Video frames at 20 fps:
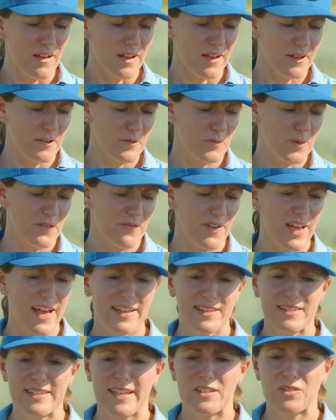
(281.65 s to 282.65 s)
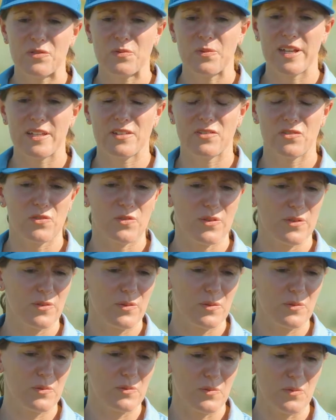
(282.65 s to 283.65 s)
uh, with high test weight
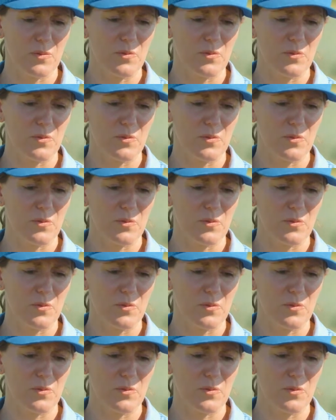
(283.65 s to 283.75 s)
so